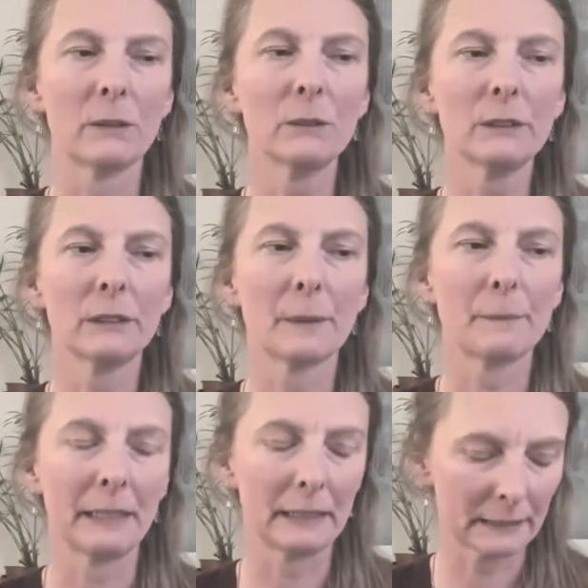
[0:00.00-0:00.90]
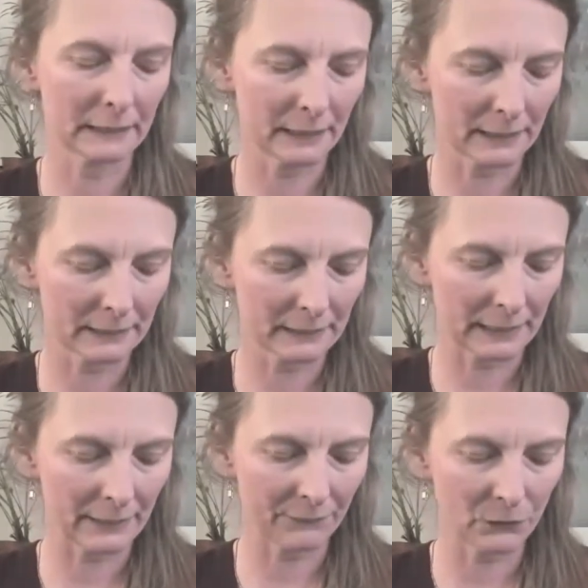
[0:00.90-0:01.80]
It also means that
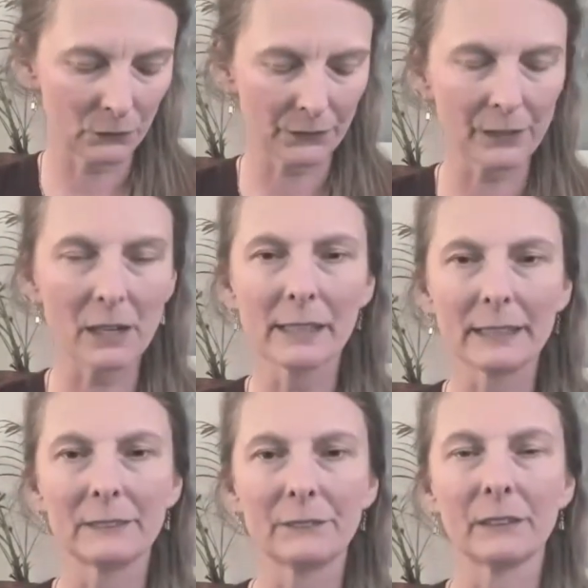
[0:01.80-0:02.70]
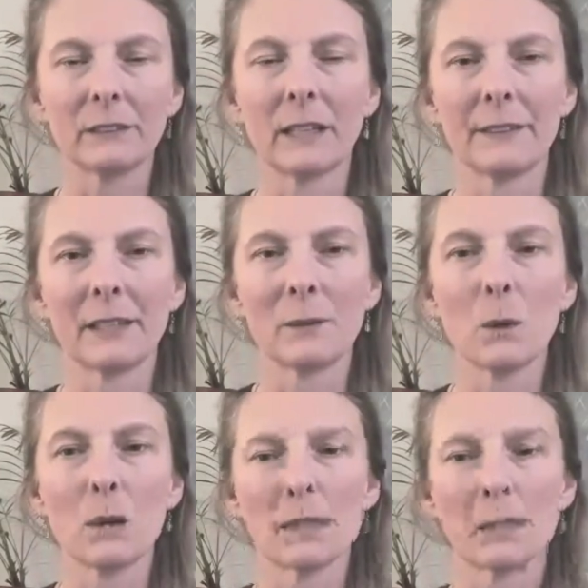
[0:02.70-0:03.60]
if your thighs feel like they're
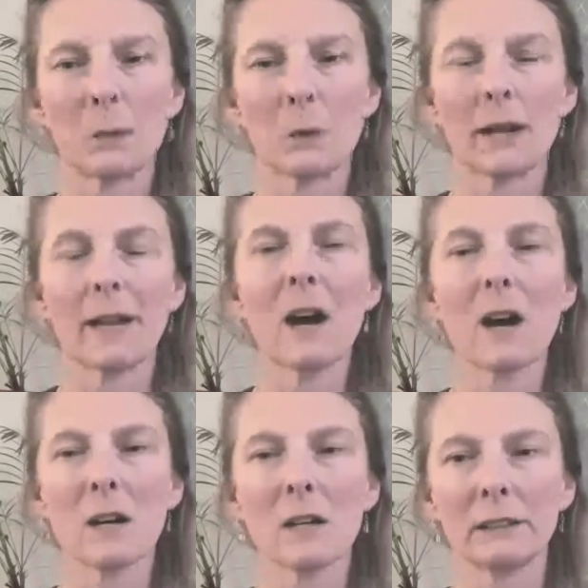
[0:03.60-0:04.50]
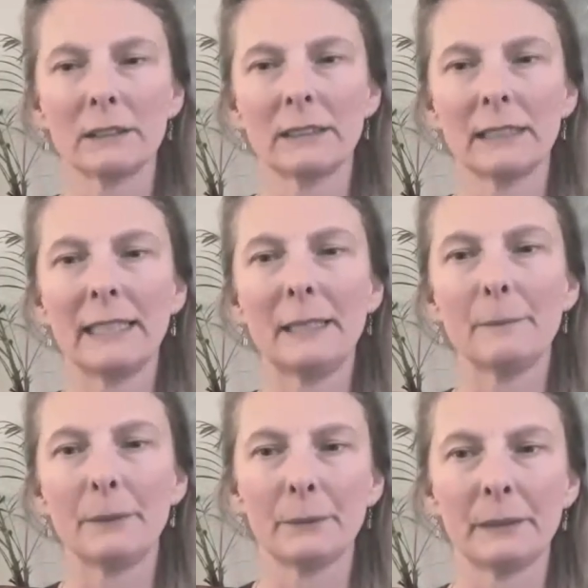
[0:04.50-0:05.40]
working quite hard to
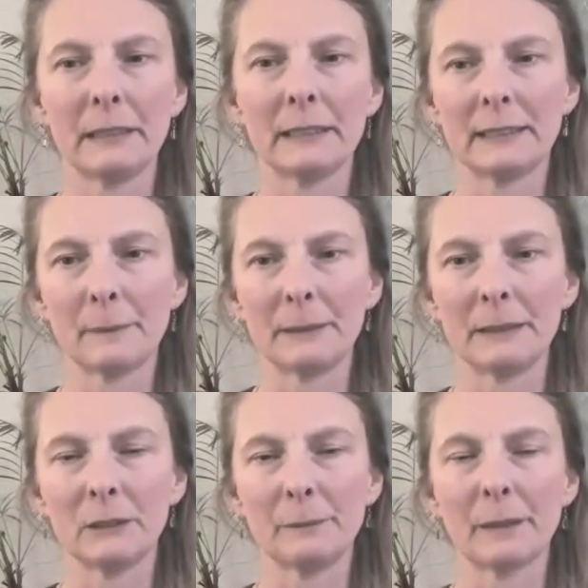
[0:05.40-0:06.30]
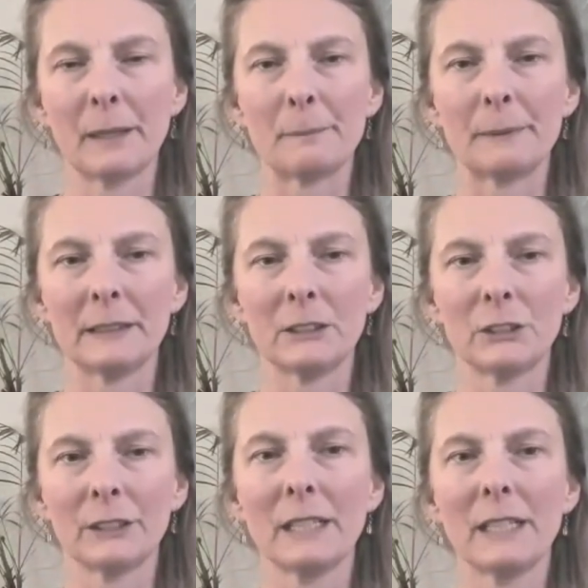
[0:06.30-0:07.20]
keep you in this semi-supine
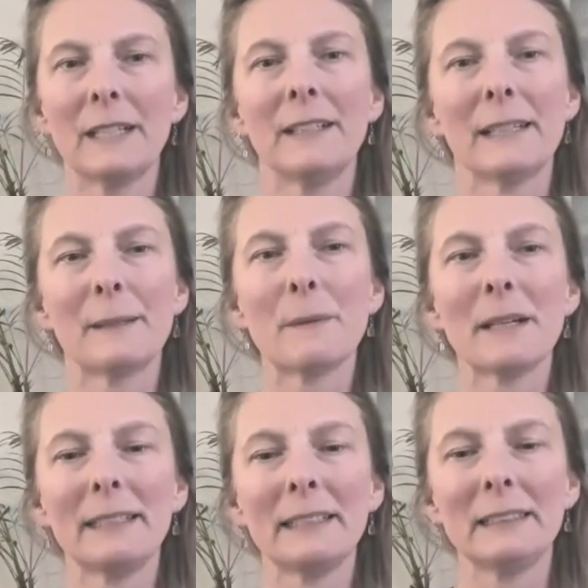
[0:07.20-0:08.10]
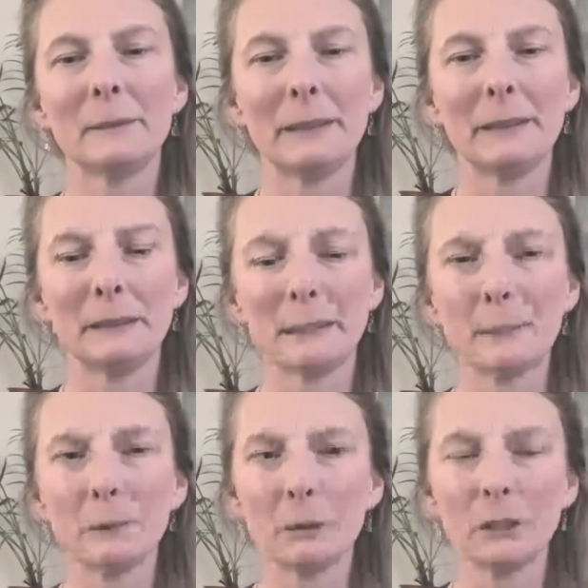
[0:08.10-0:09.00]
position, there might need to be a
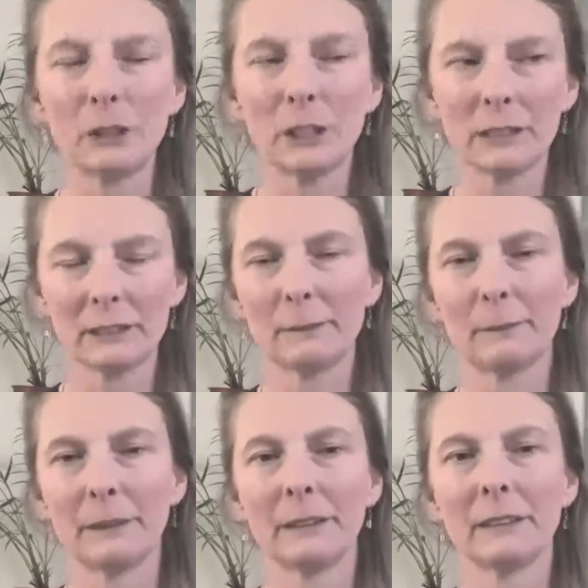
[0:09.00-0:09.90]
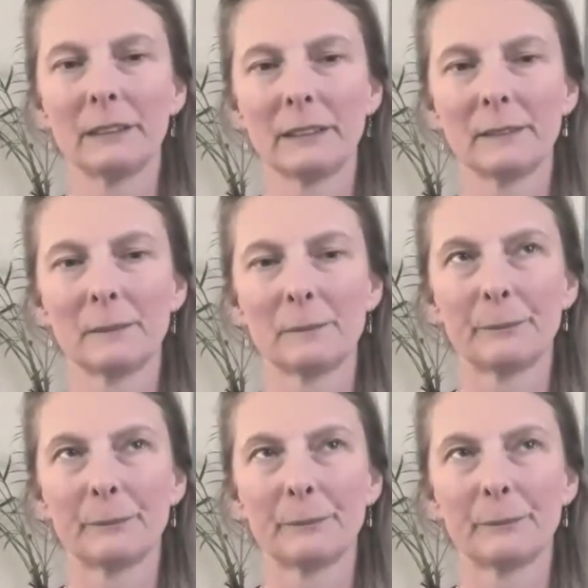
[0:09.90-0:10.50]
small adjustment.